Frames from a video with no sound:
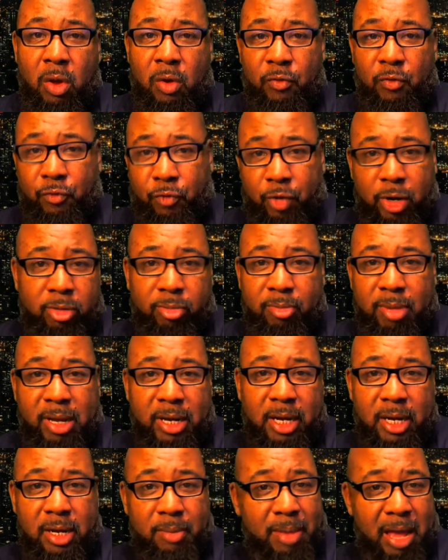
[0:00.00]
free
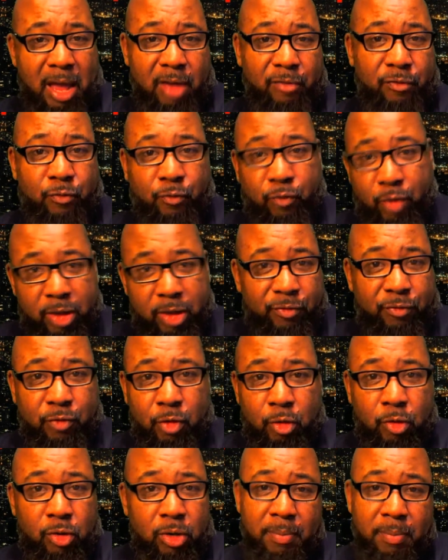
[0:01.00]
money to buy free
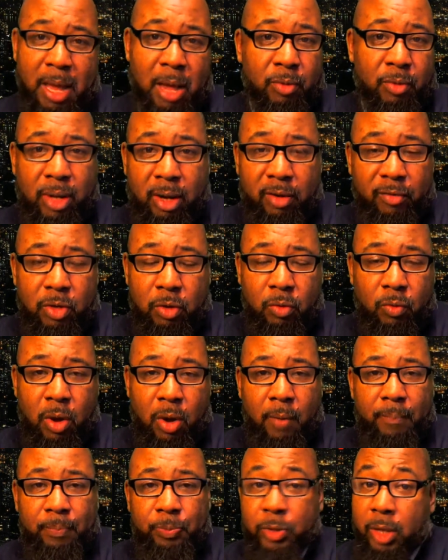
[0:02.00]
food, to buy whatever you want.